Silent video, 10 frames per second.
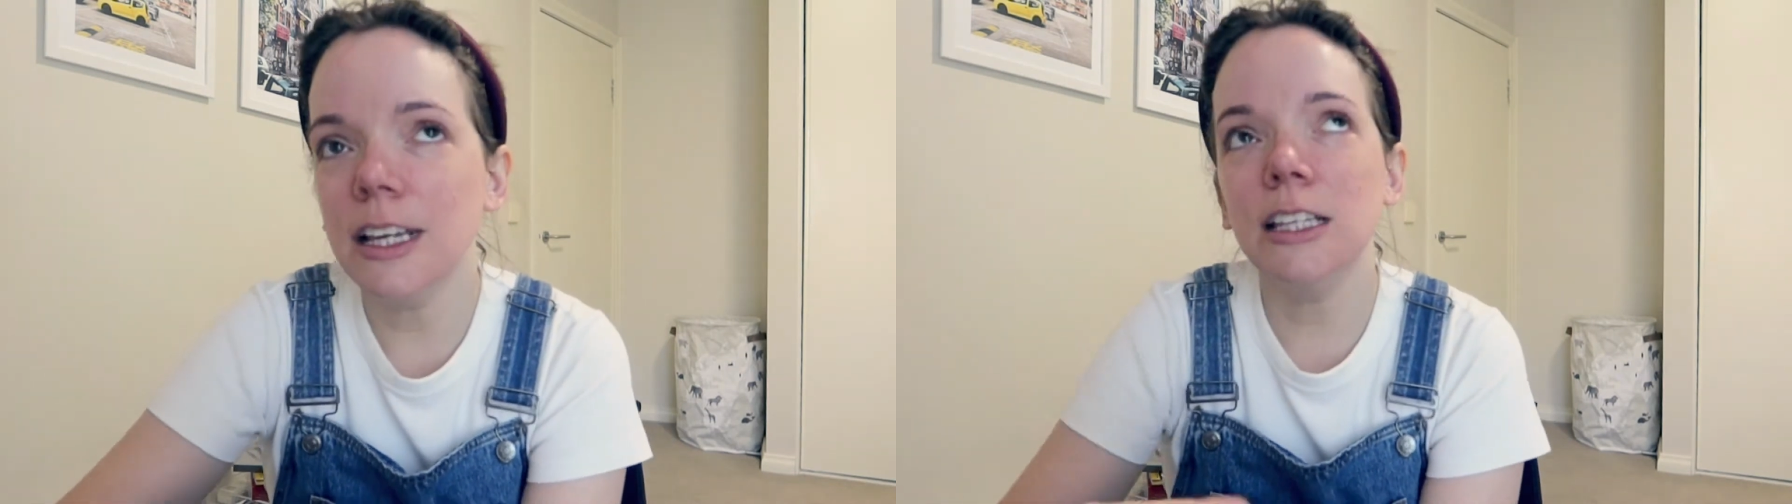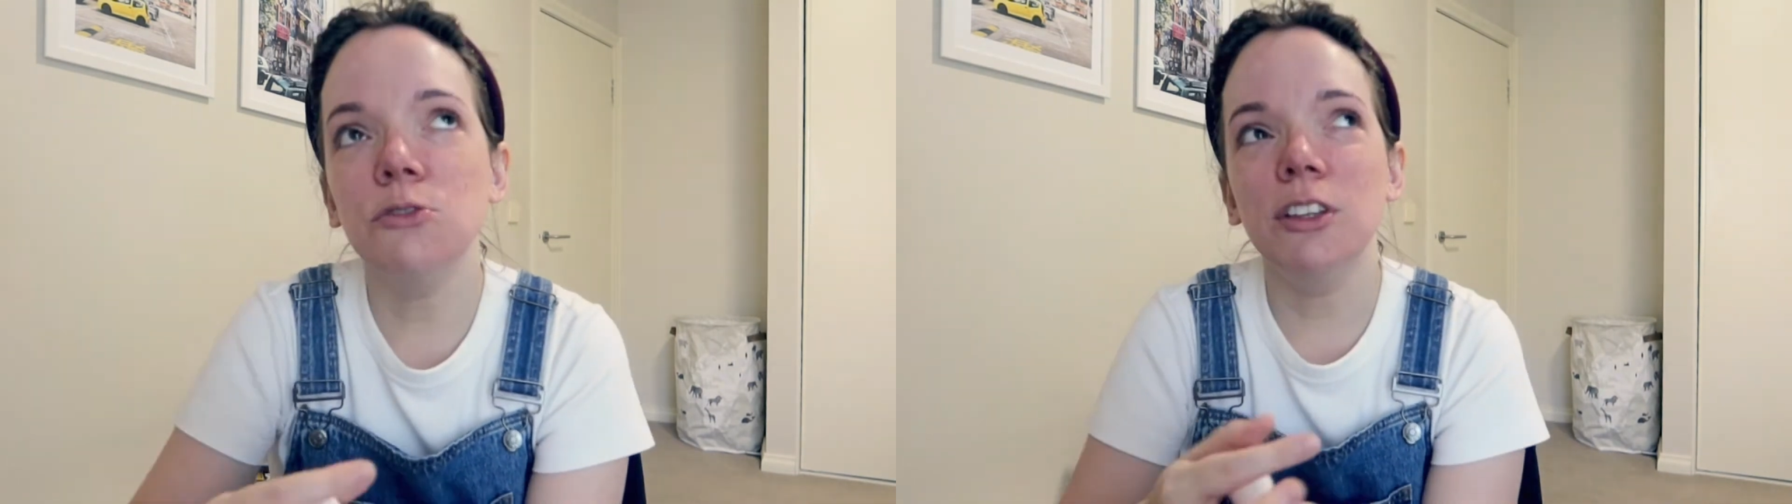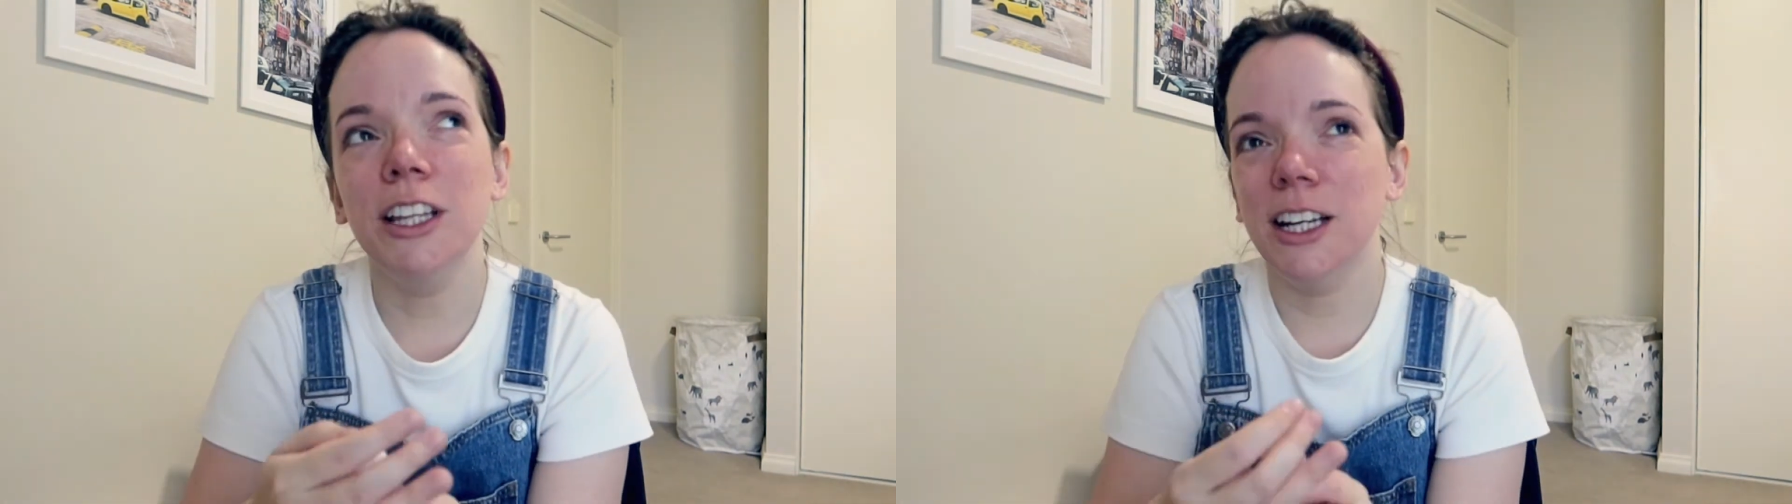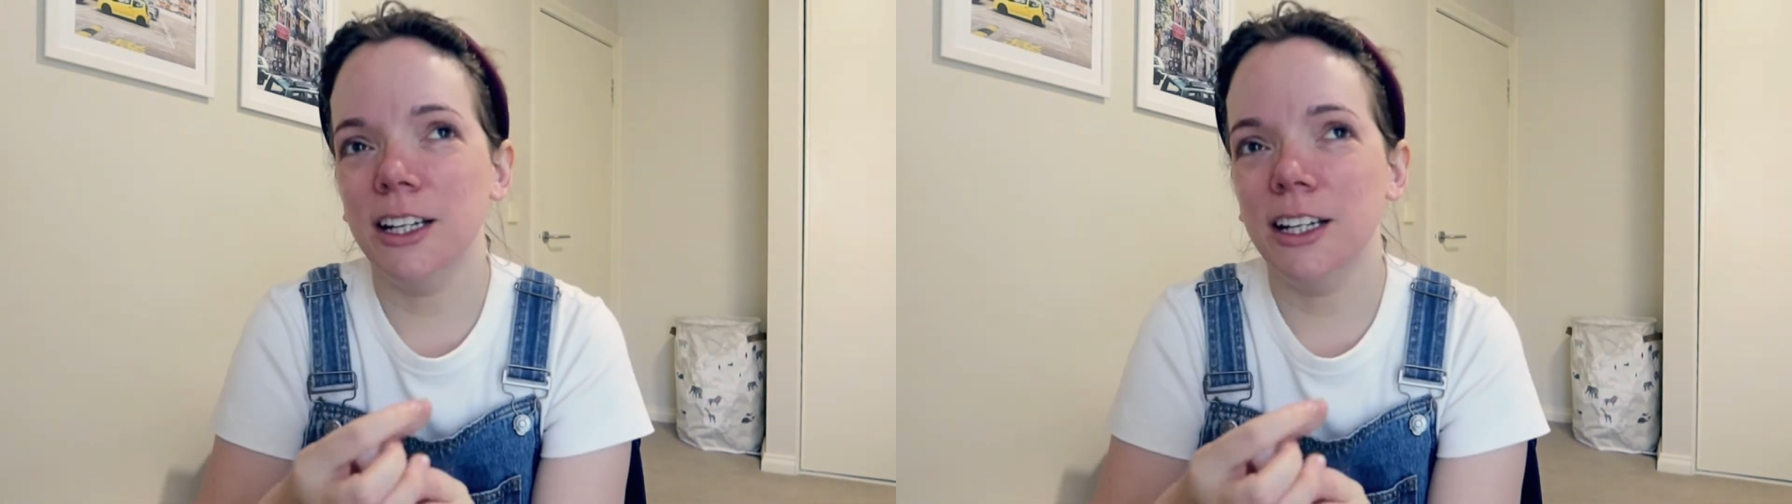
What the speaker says: is really